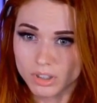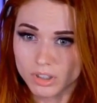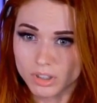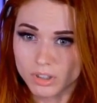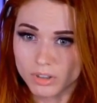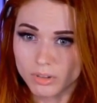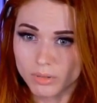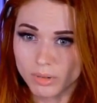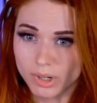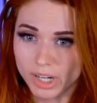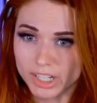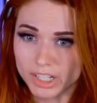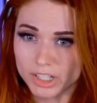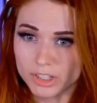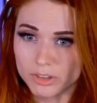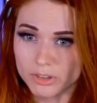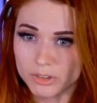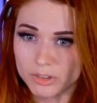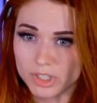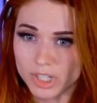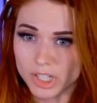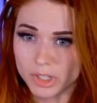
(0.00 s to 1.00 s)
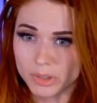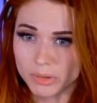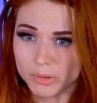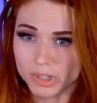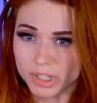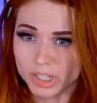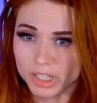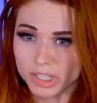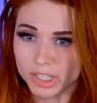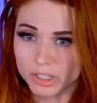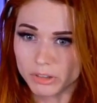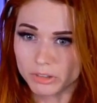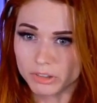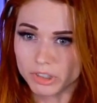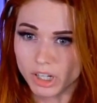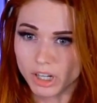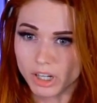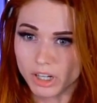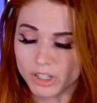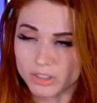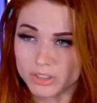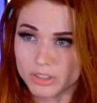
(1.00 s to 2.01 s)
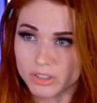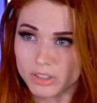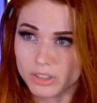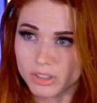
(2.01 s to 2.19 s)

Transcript: Why did you say you were going to kill dogs?